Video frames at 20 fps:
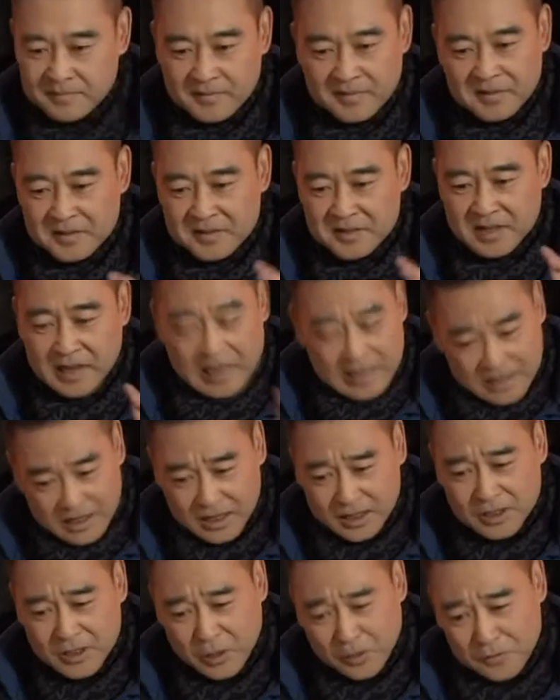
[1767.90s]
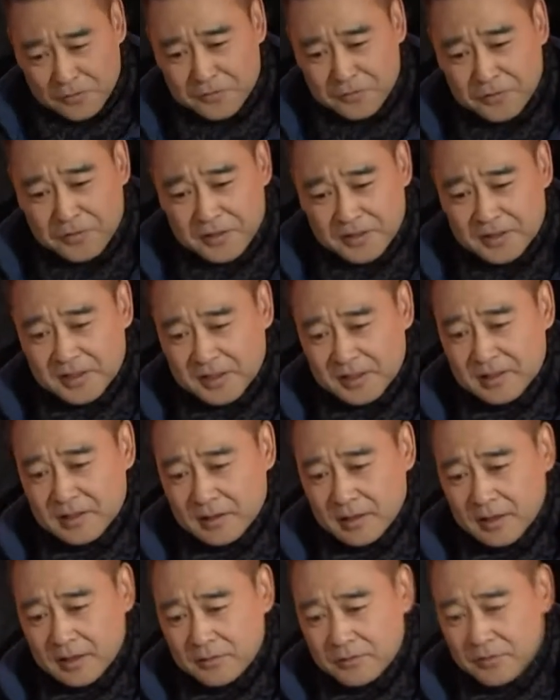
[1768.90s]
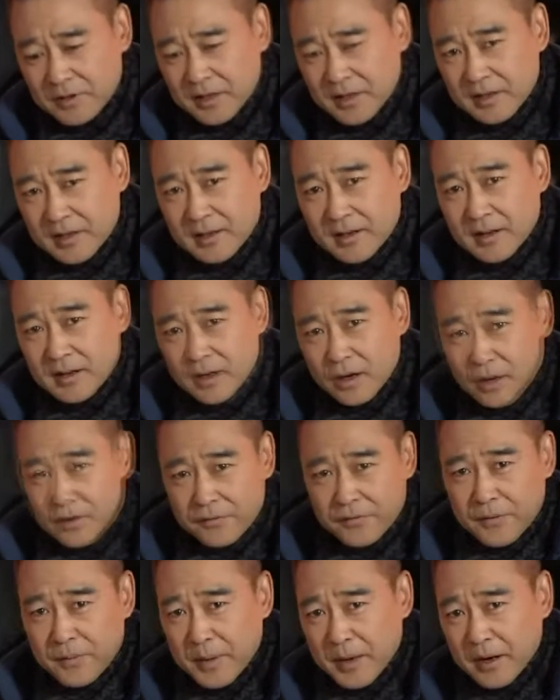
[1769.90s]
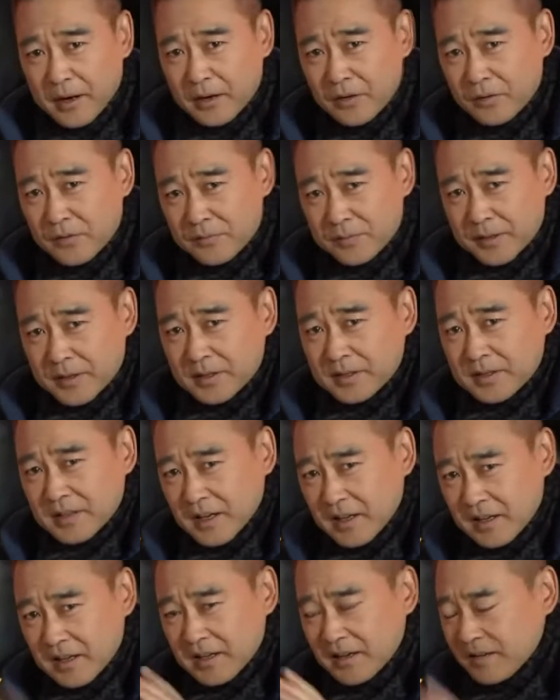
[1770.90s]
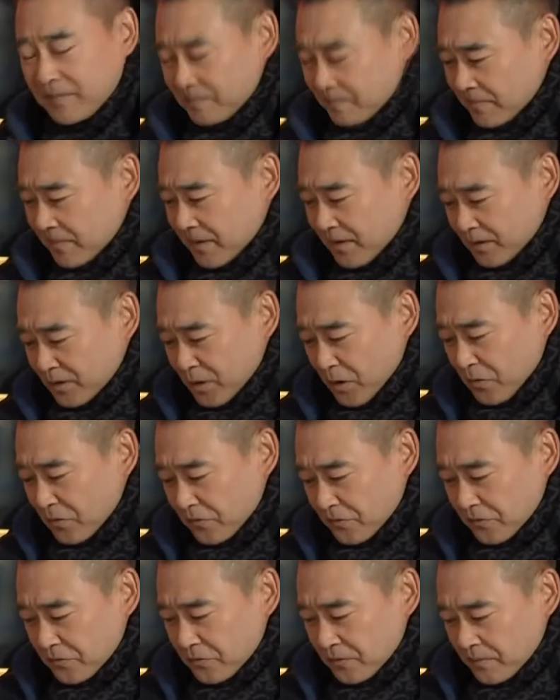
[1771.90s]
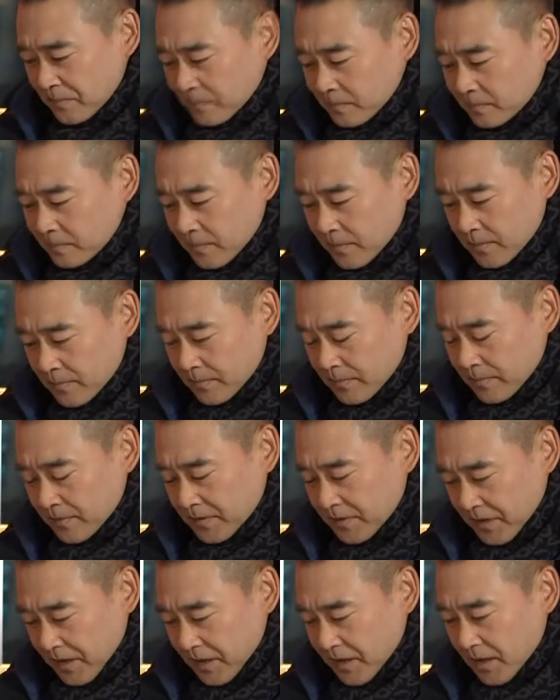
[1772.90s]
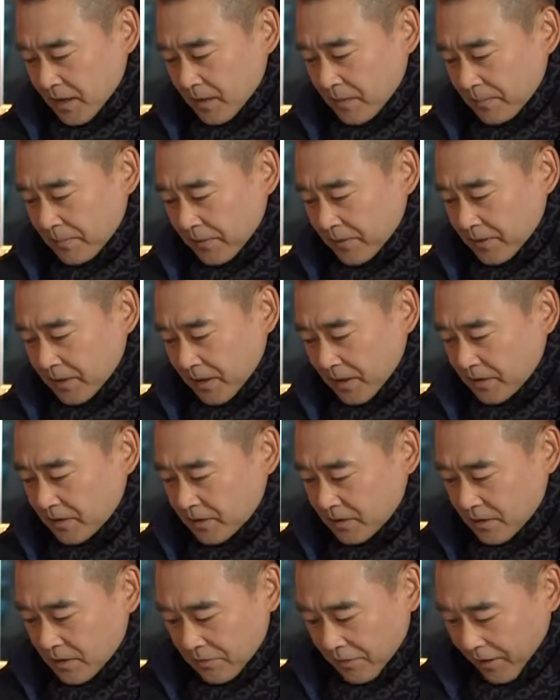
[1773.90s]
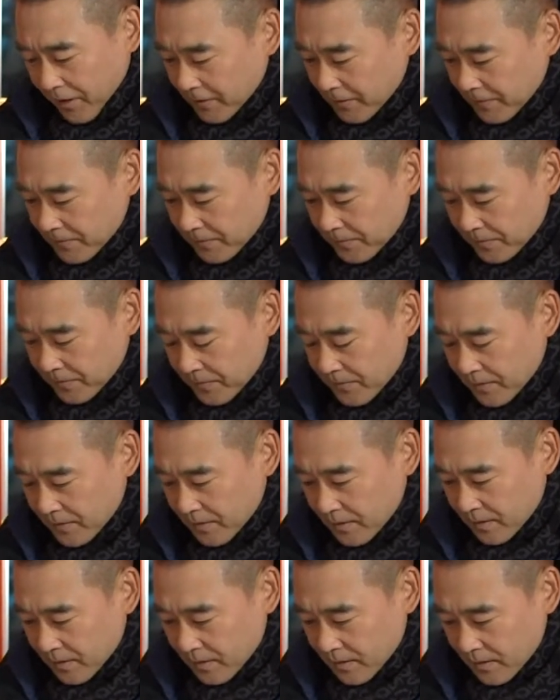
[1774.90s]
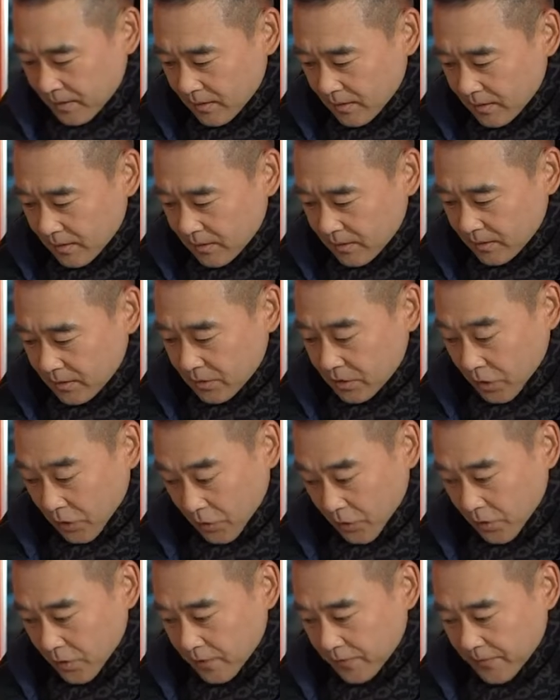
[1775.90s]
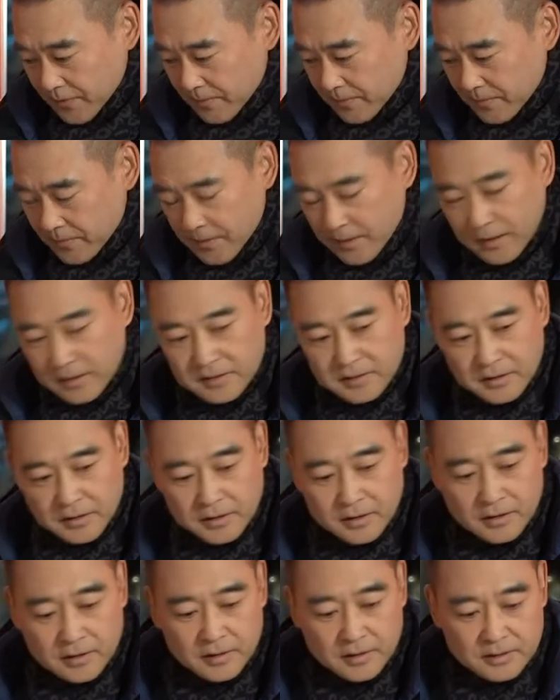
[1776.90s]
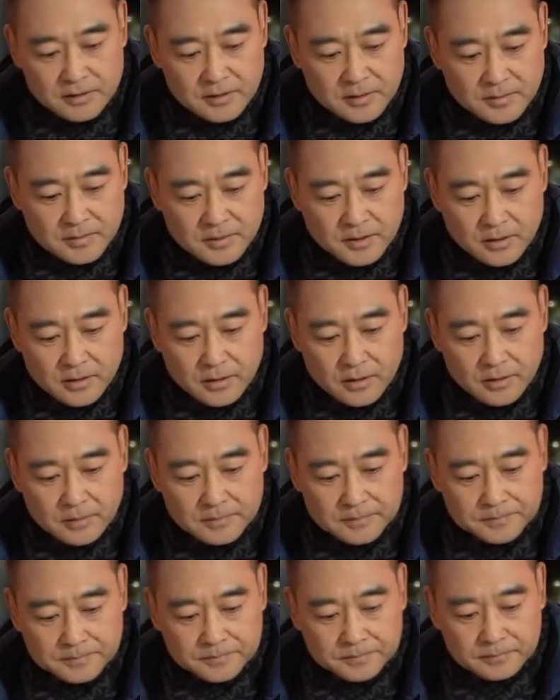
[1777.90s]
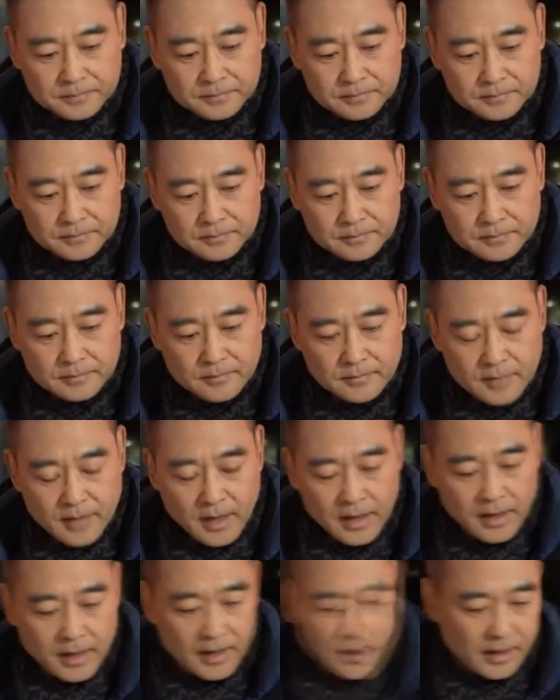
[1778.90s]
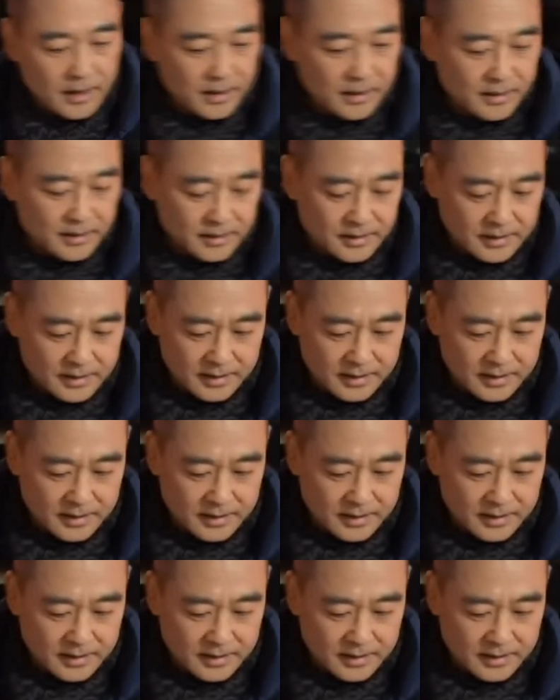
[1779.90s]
stinky tofu. This is literally not fermented tofu, but stinky tofu. Stinky, but tastes great. Two of them, that's a lot. It seems a lot. And